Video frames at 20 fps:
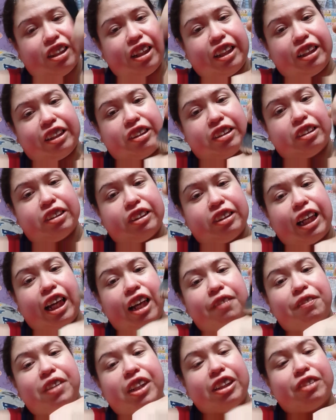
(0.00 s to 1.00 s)
and
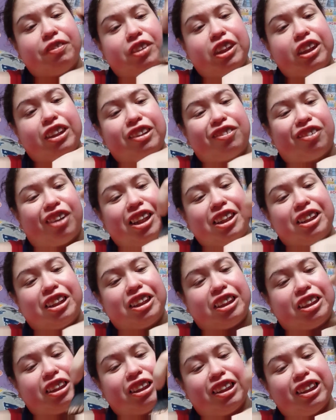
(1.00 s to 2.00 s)
dab, dab, dab like
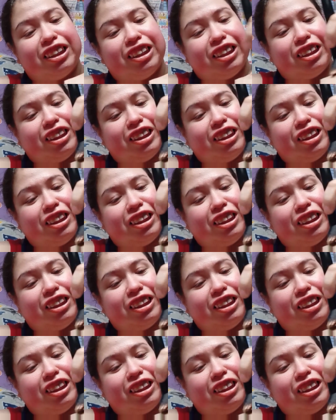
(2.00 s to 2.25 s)
this,